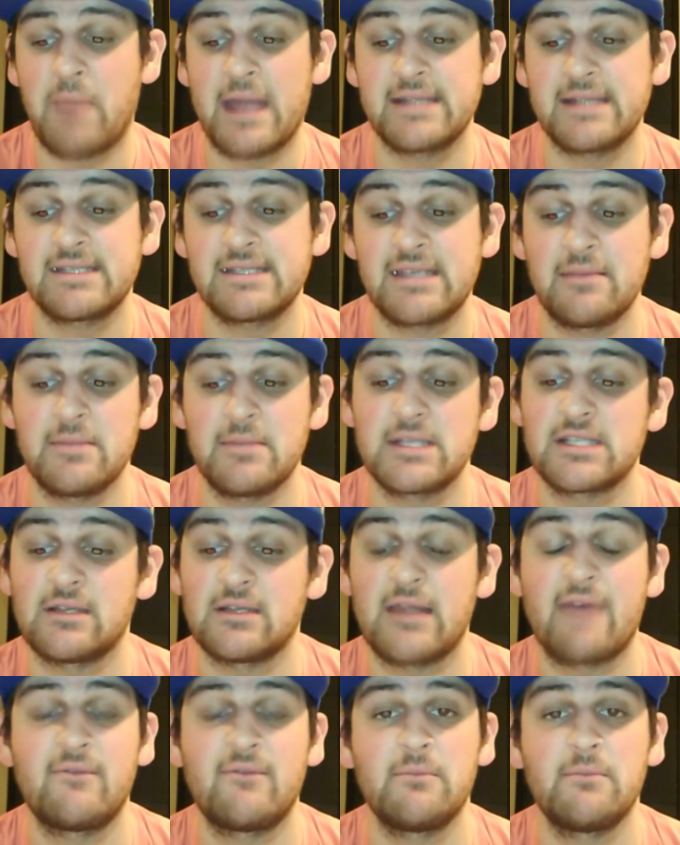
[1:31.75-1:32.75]
Ben Simmons,
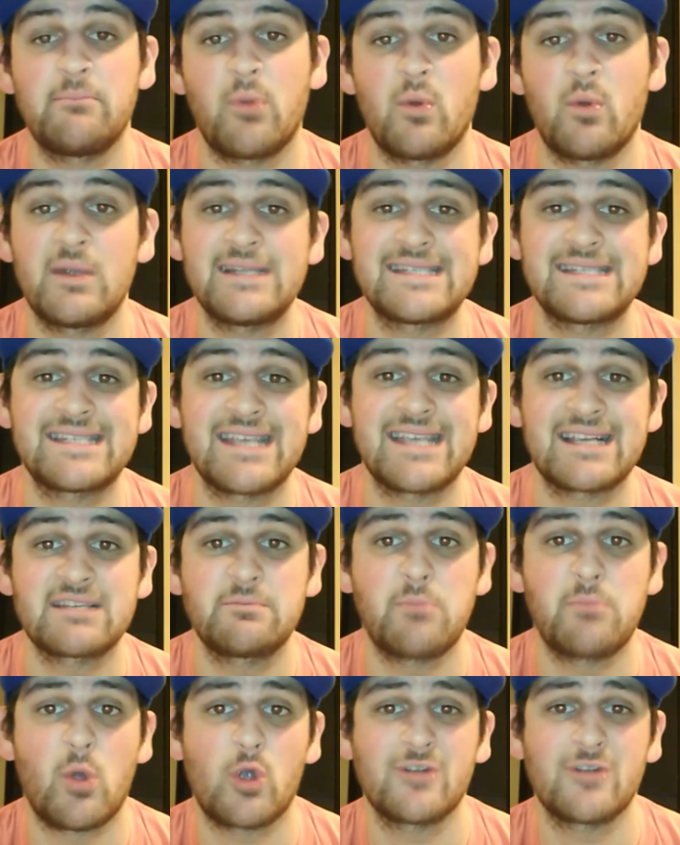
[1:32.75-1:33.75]
11 points,
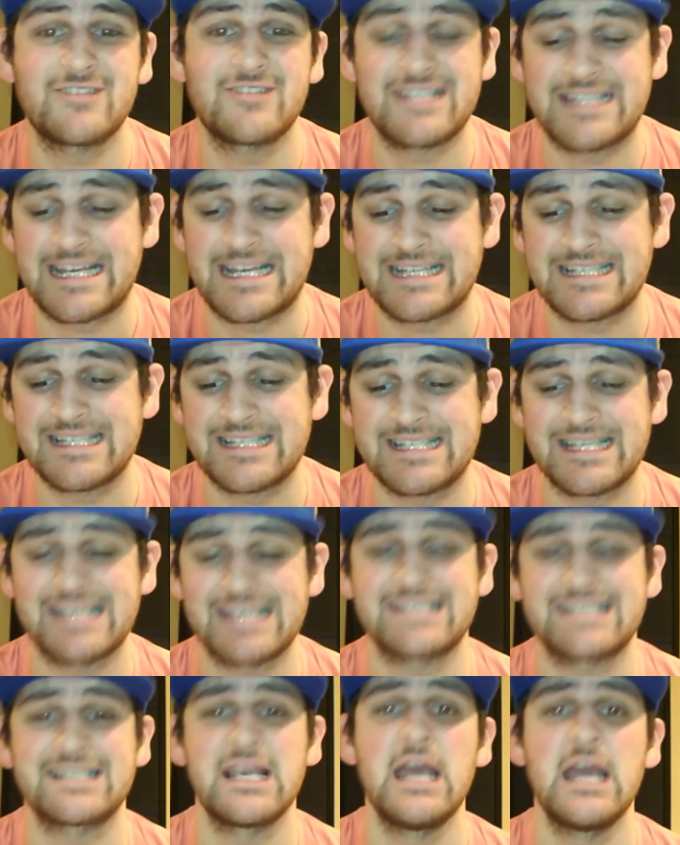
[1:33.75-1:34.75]
6 boards, 6
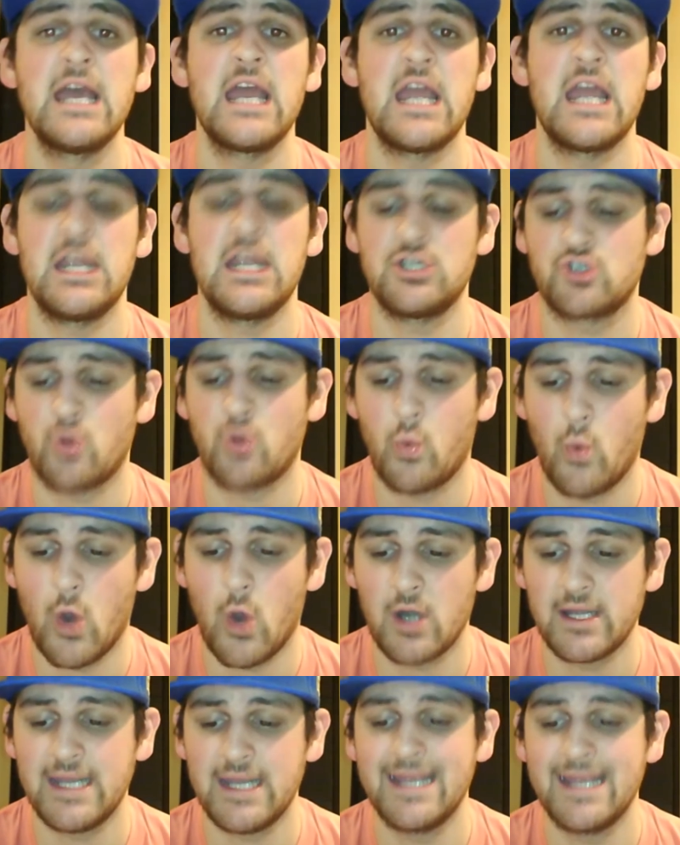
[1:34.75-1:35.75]
assists in
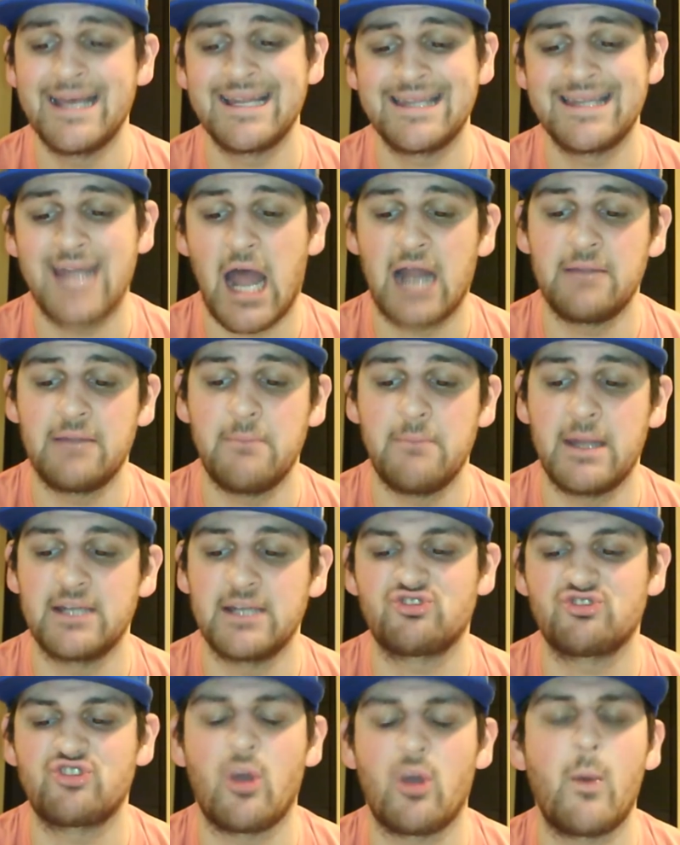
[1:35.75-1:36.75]
29
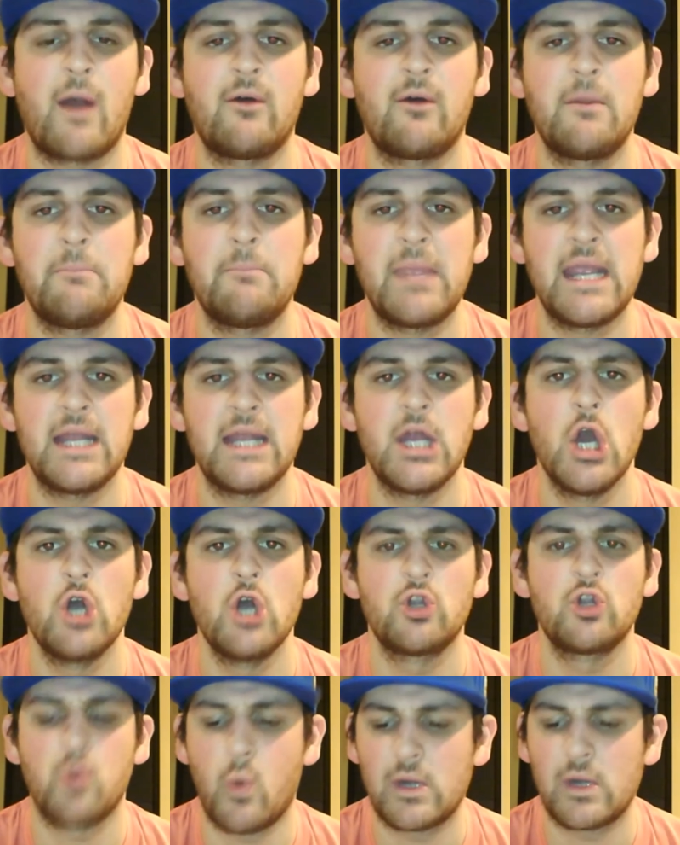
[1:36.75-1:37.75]
minutes. Joel Embiid,
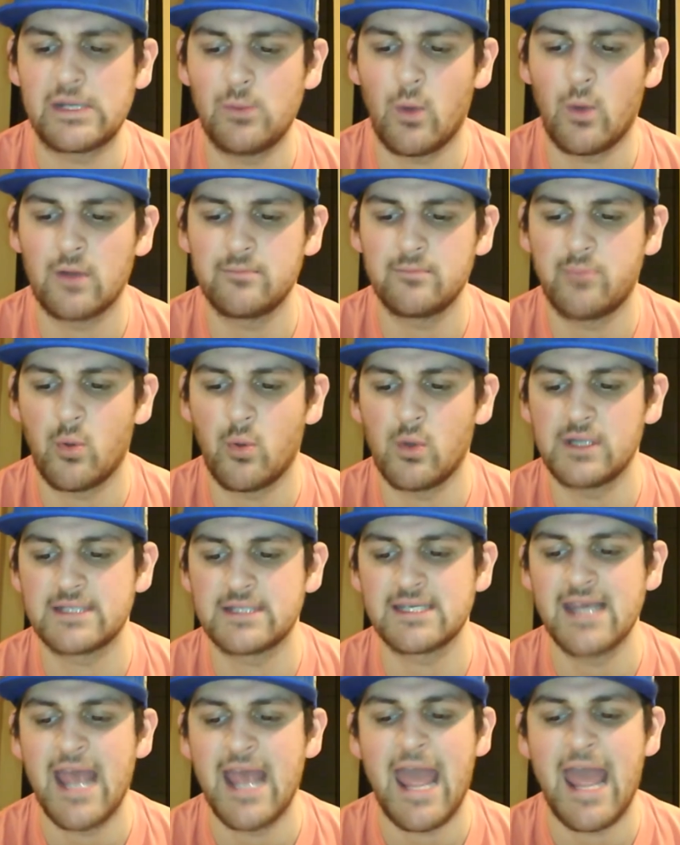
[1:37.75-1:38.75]
21
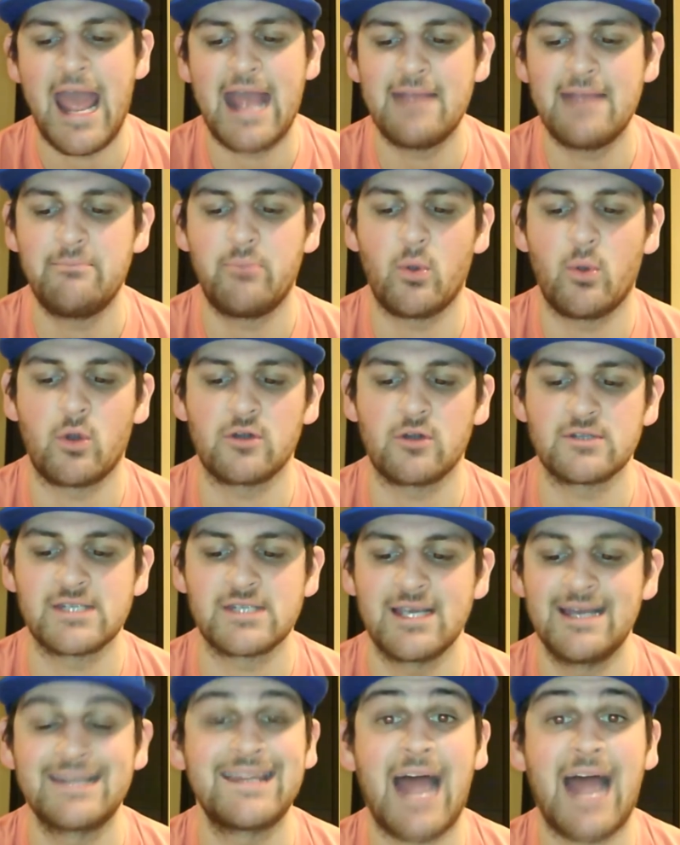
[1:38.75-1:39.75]
points, 8
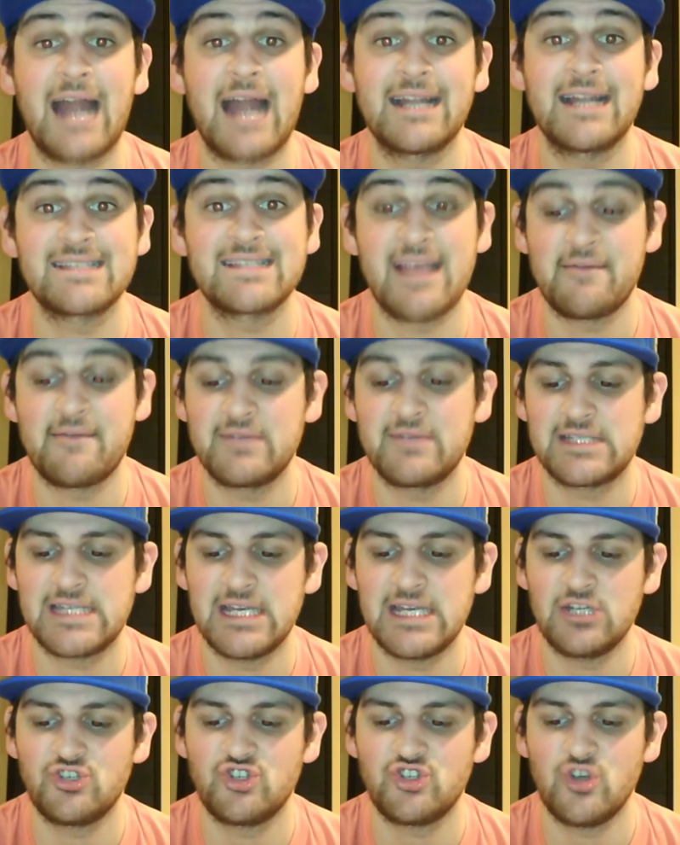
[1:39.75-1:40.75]
boards, 9 of
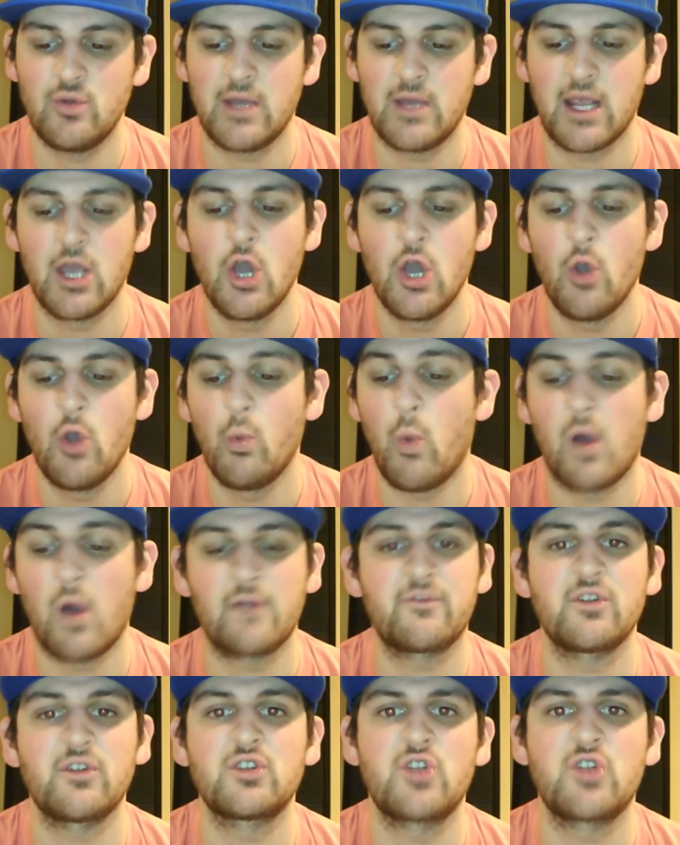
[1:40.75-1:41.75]
17 shooting,
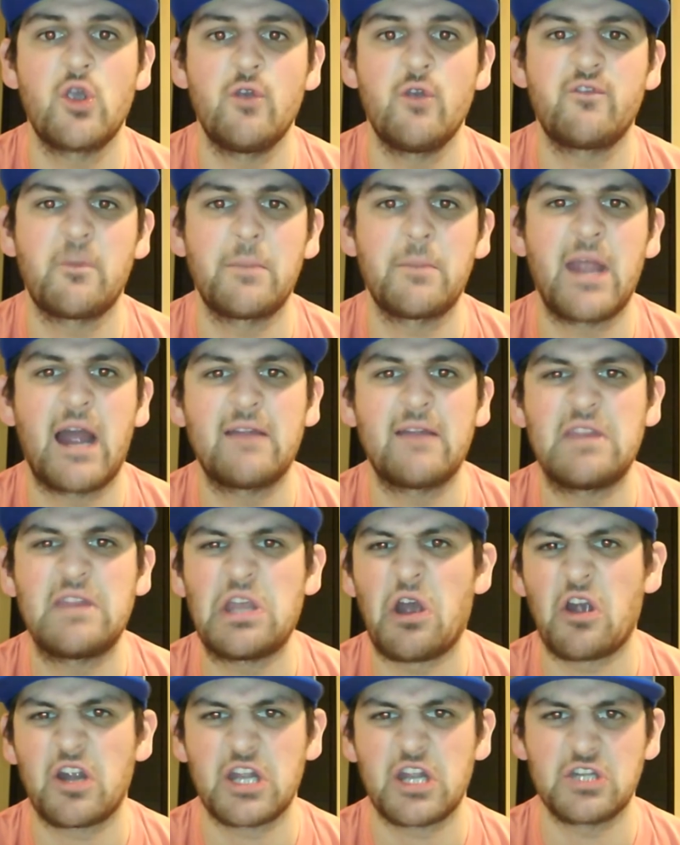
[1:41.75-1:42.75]
1 for 2 from behind
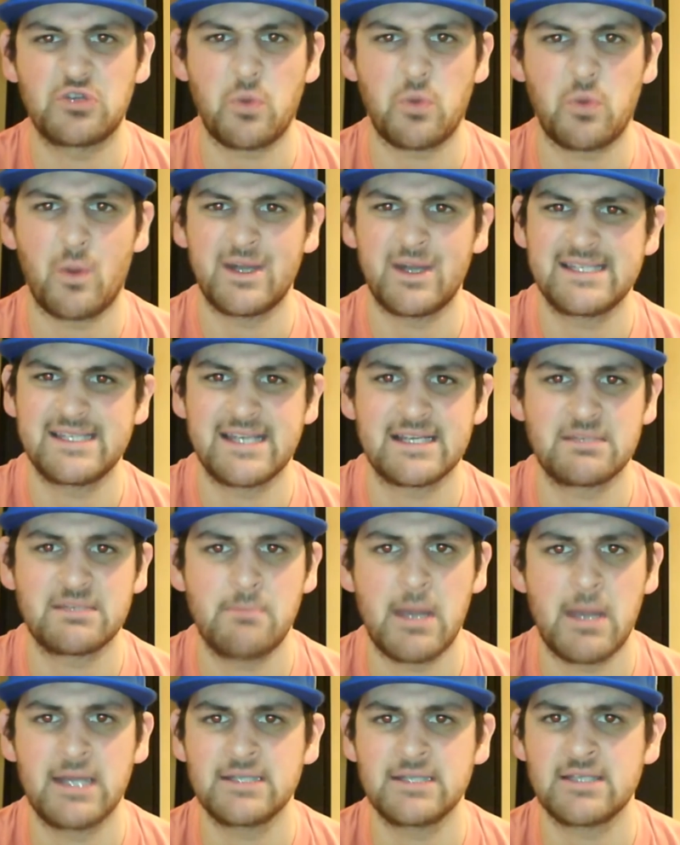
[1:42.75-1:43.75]
the arc in
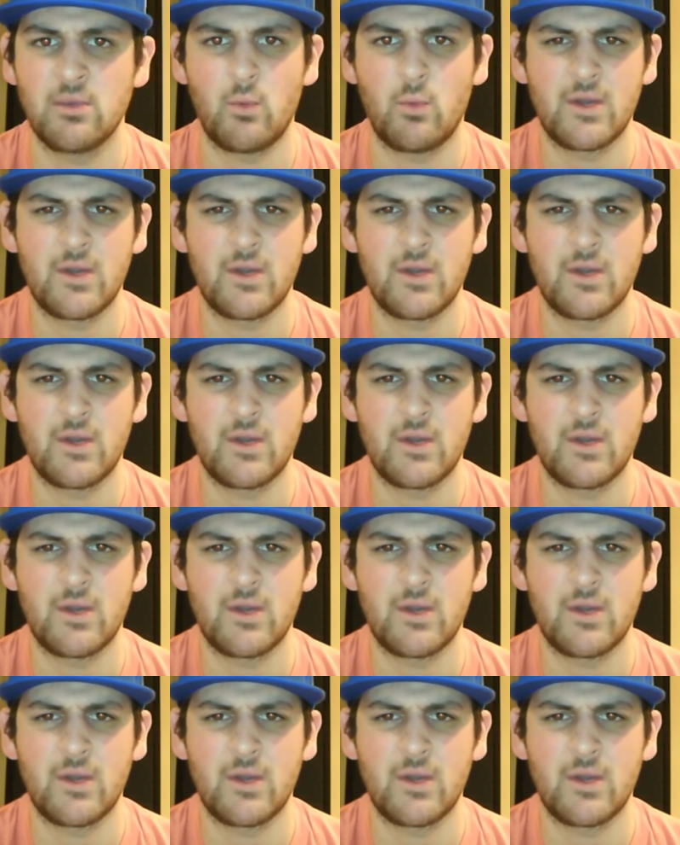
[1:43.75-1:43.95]
26 minutes.